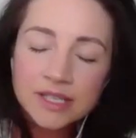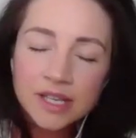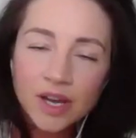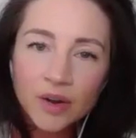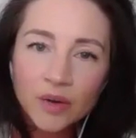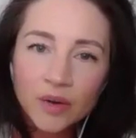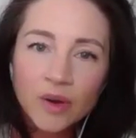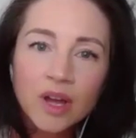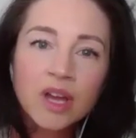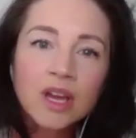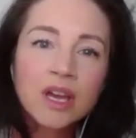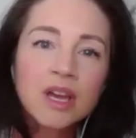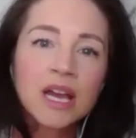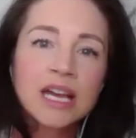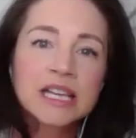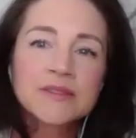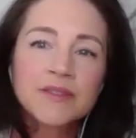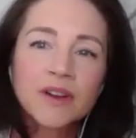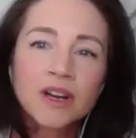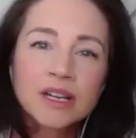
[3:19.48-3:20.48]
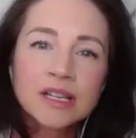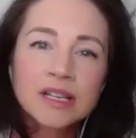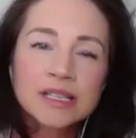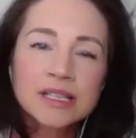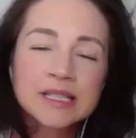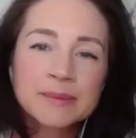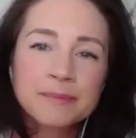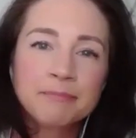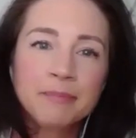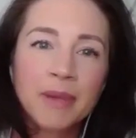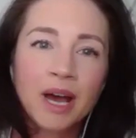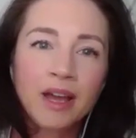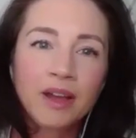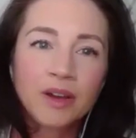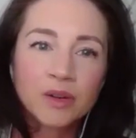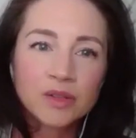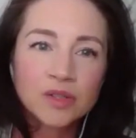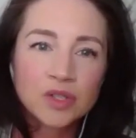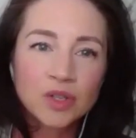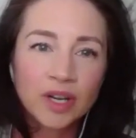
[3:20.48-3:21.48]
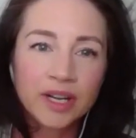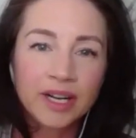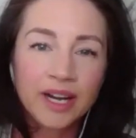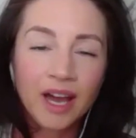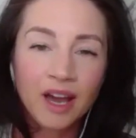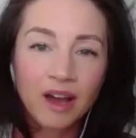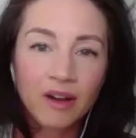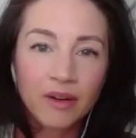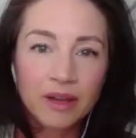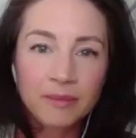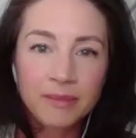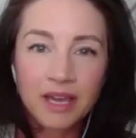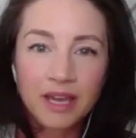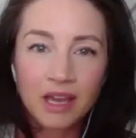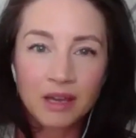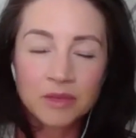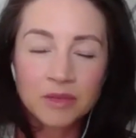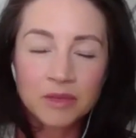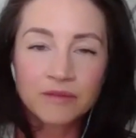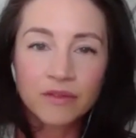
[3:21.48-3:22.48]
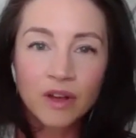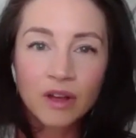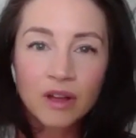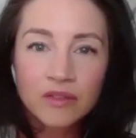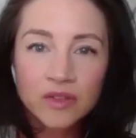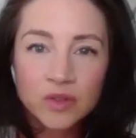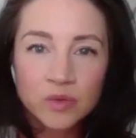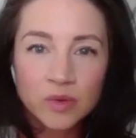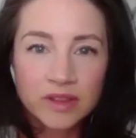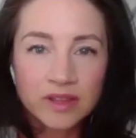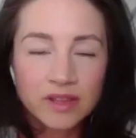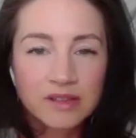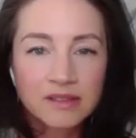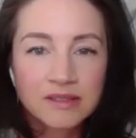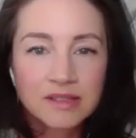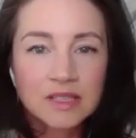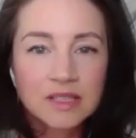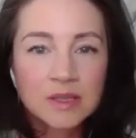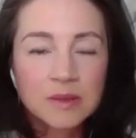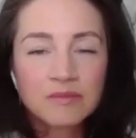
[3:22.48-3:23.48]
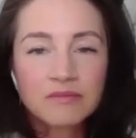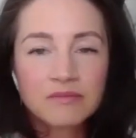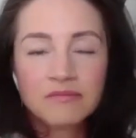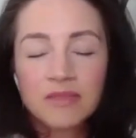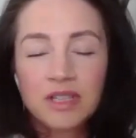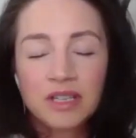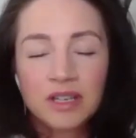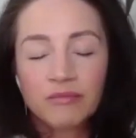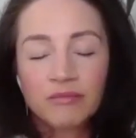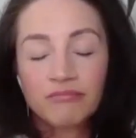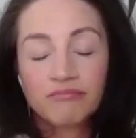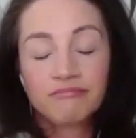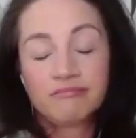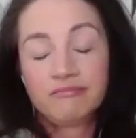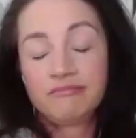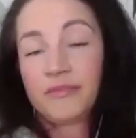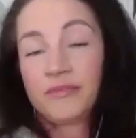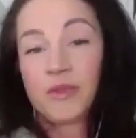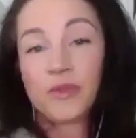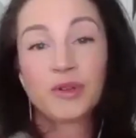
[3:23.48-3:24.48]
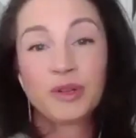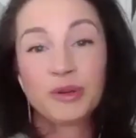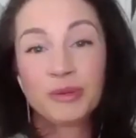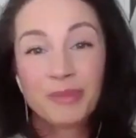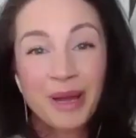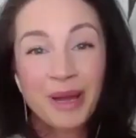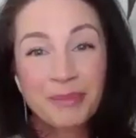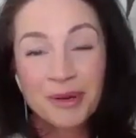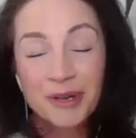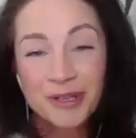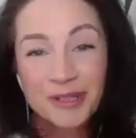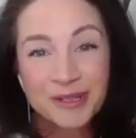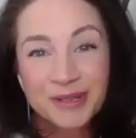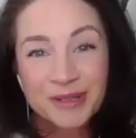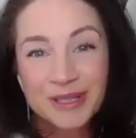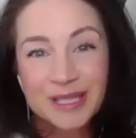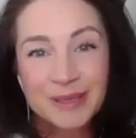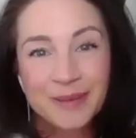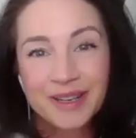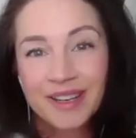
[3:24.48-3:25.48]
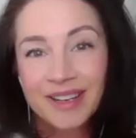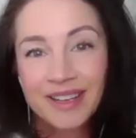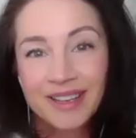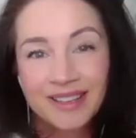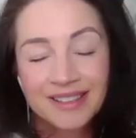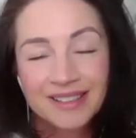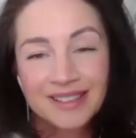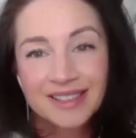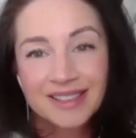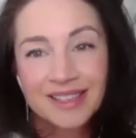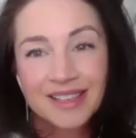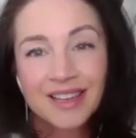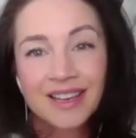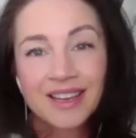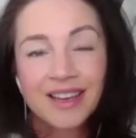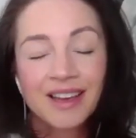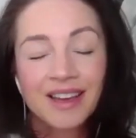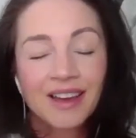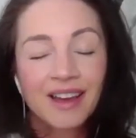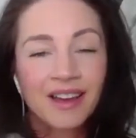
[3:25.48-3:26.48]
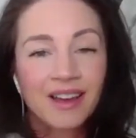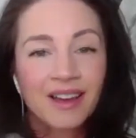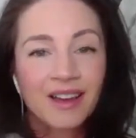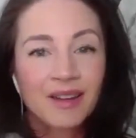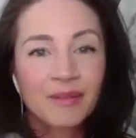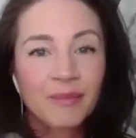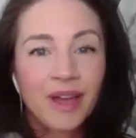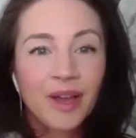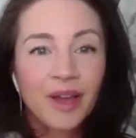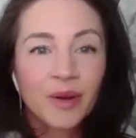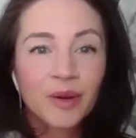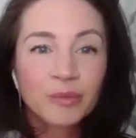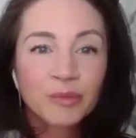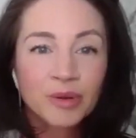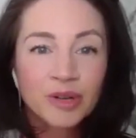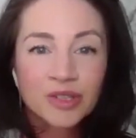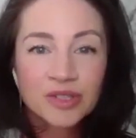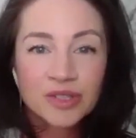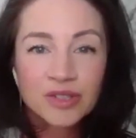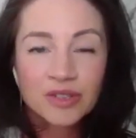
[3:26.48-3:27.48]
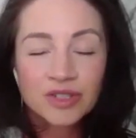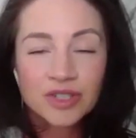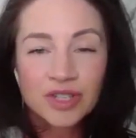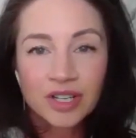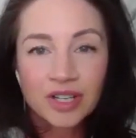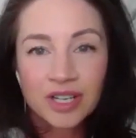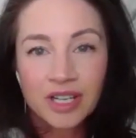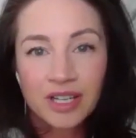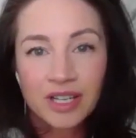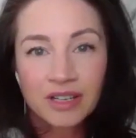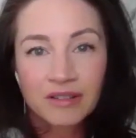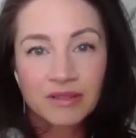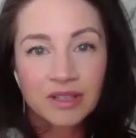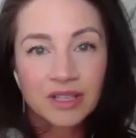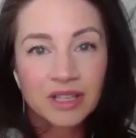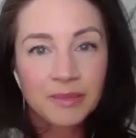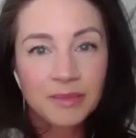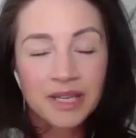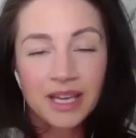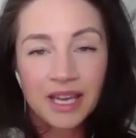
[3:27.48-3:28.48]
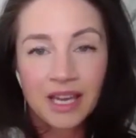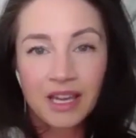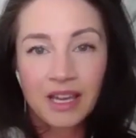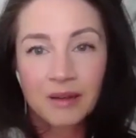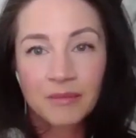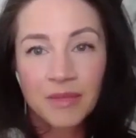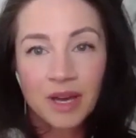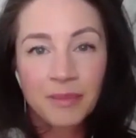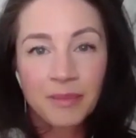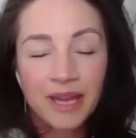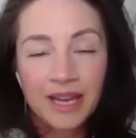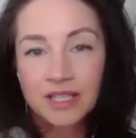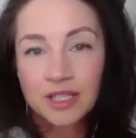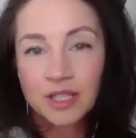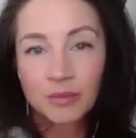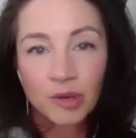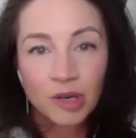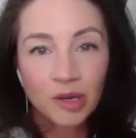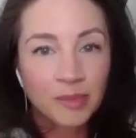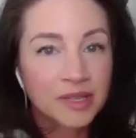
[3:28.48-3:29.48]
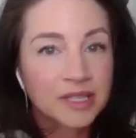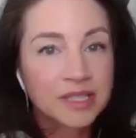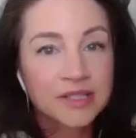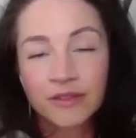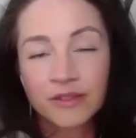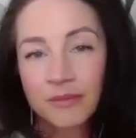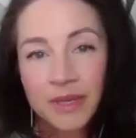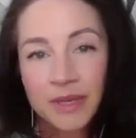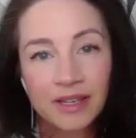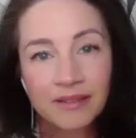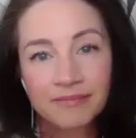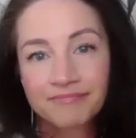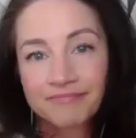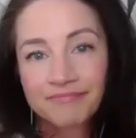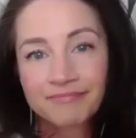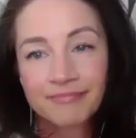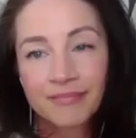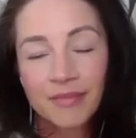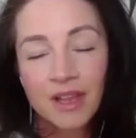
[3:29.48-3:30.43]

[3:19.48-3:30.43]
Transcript: So as far as my own story and how I became involved with this is, you know, through my personal experience. My own personal journey really became a pain to purpose for me.